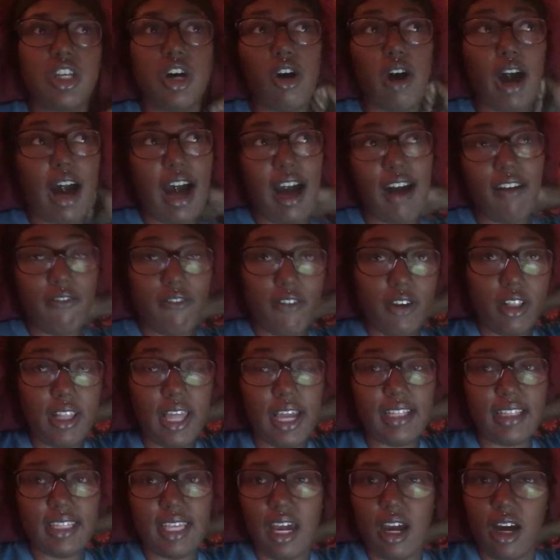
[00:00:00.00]
So I feel
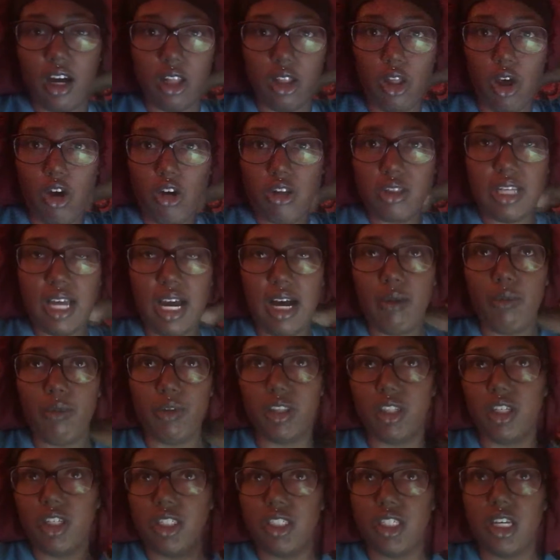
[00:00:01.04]
like that alone time
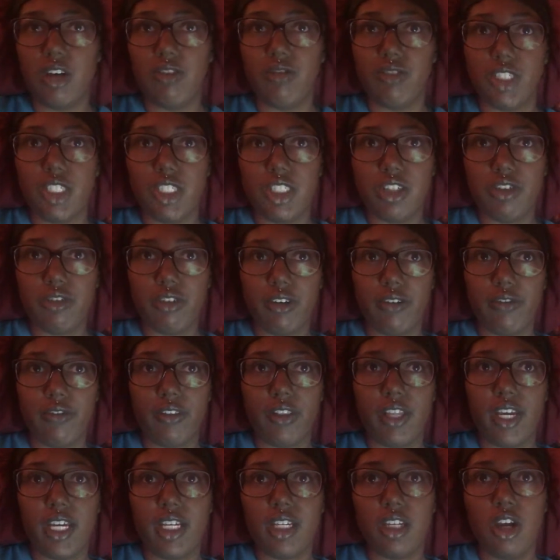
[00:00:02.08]
with yourself just to
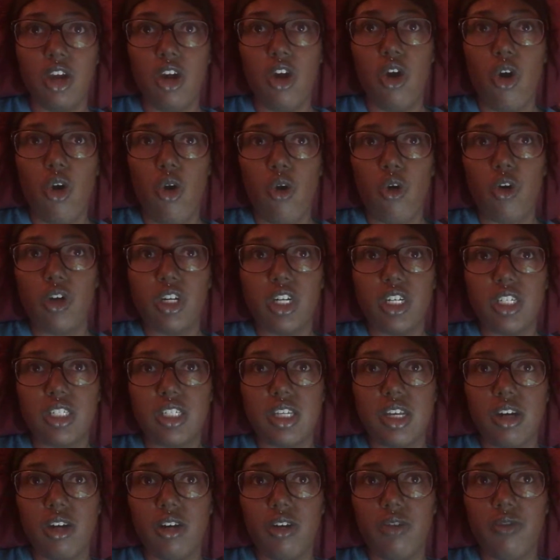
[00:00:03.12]
reflect on
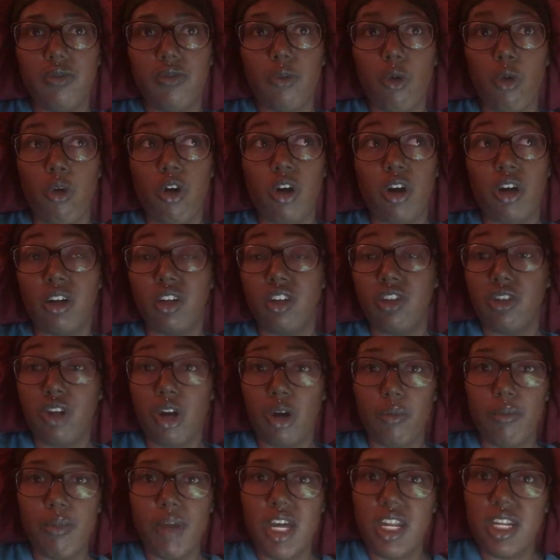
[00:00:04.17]
yourself or, you
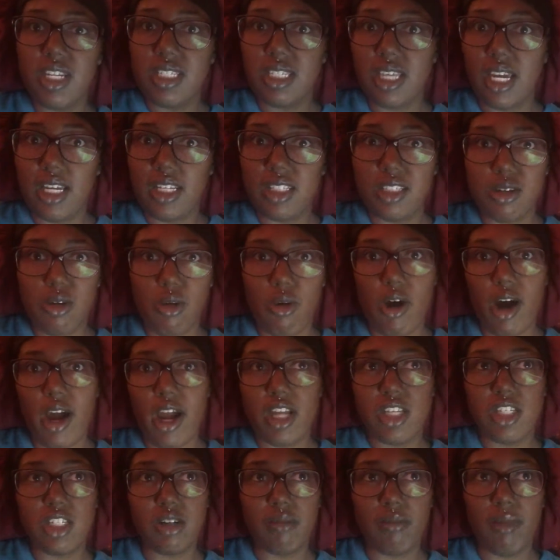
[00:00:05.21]
know, meditate to
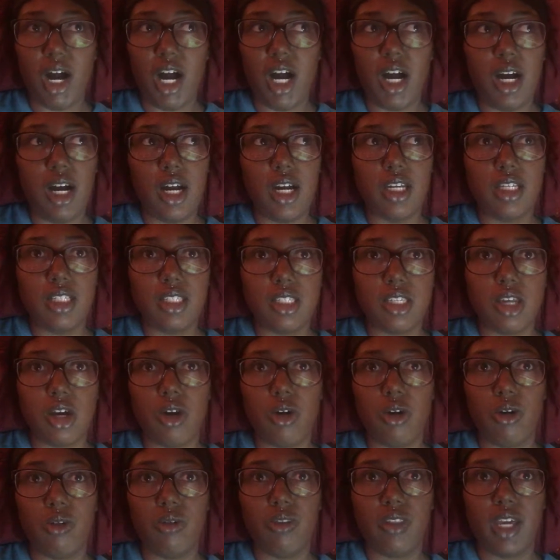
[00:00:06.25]
quiet your mind
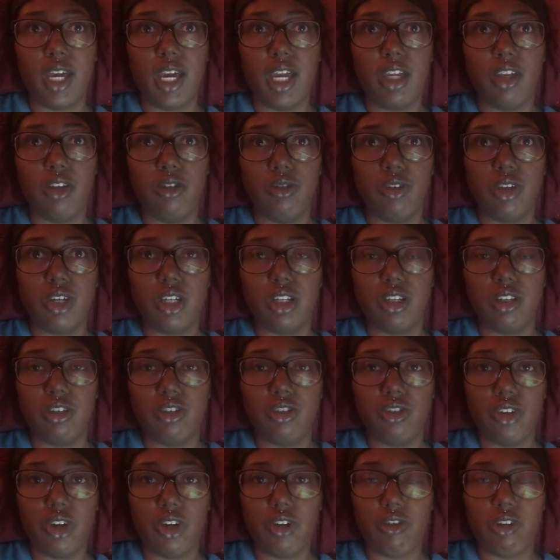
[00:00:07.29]
so that you can,
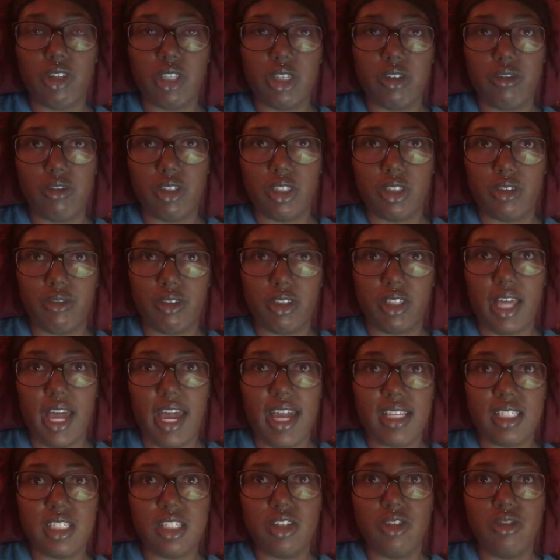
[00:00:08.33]
you know, really, really
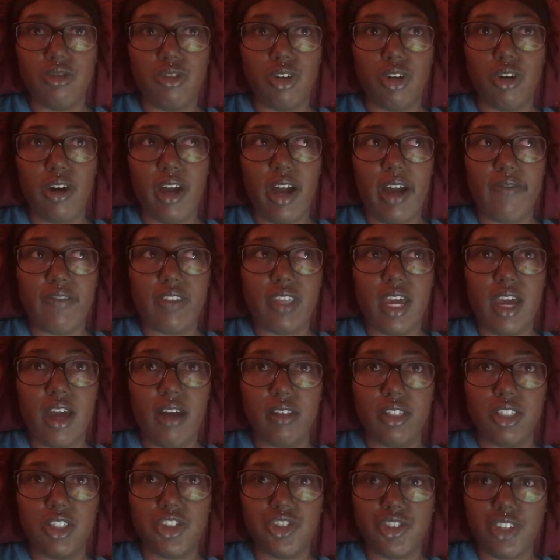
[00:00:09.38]
relax and you don't have to
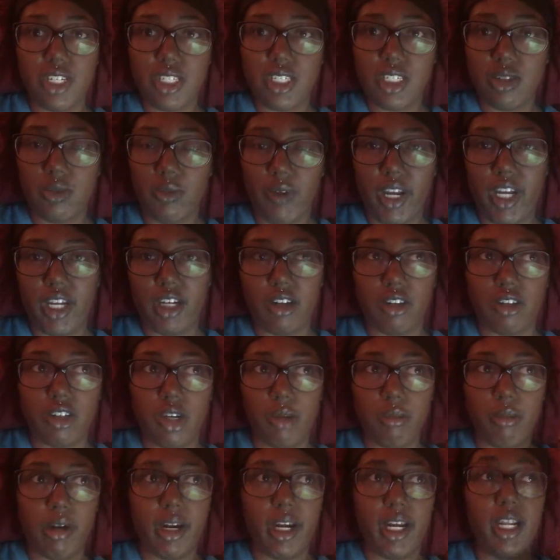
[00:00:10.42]
have these stresses weighing on
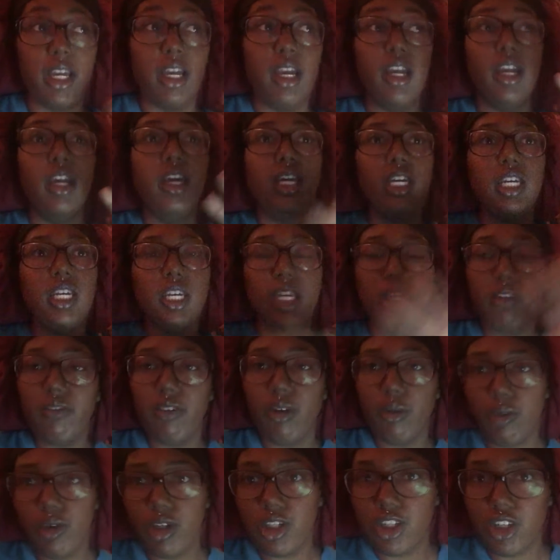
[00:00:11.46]
your brain,
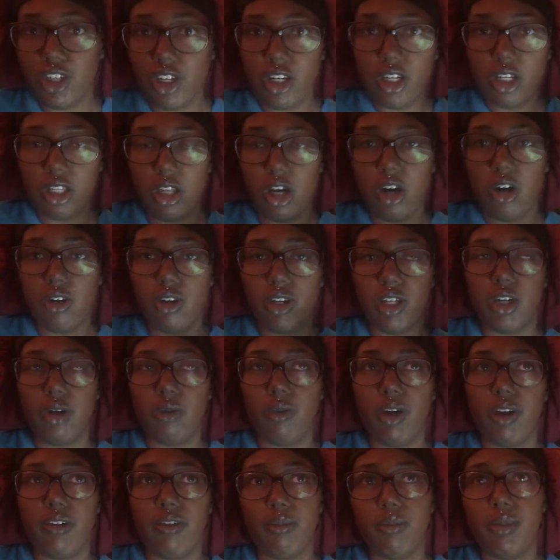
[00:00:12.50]
even when you're alone and
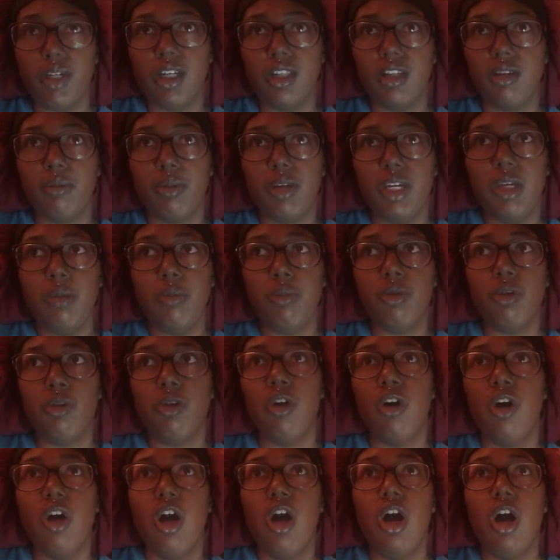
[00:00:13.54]
away from other
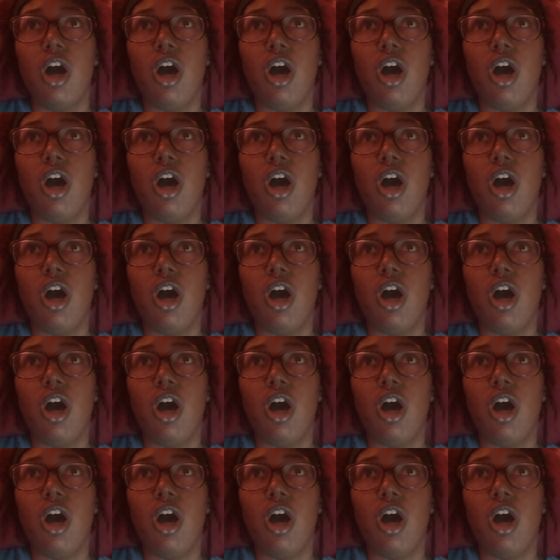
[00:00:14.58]
people.